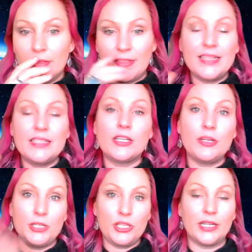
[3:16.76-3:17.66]
things are going
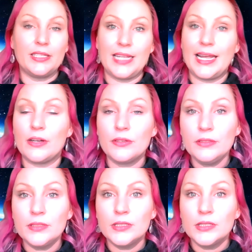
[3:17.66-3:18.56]
to be shut
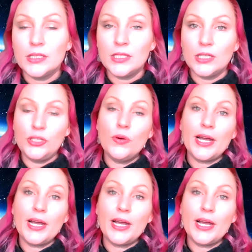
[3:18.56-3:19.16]
down. You